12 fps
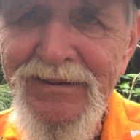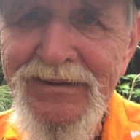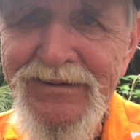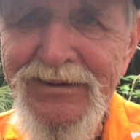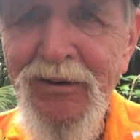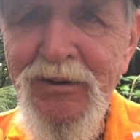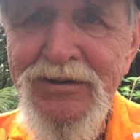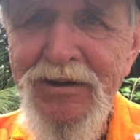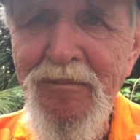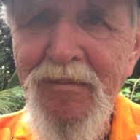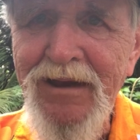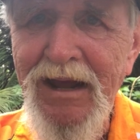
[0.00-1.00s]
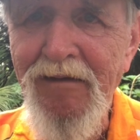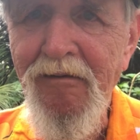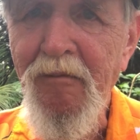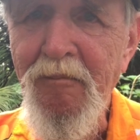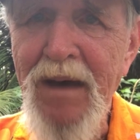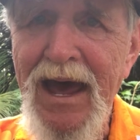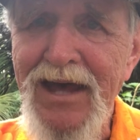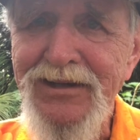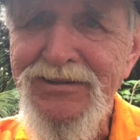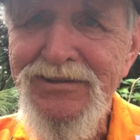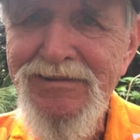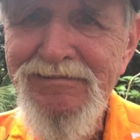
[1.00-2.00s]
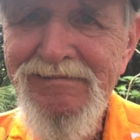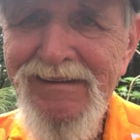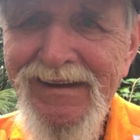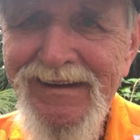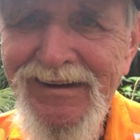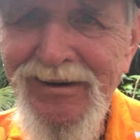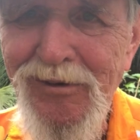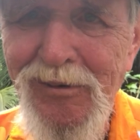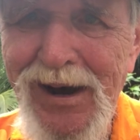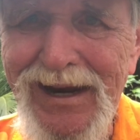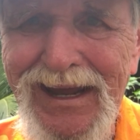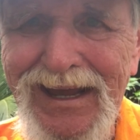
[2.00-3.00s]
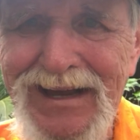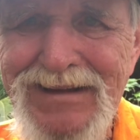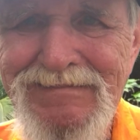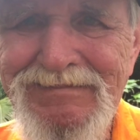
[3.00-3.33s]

So it was a kind of a mass wedding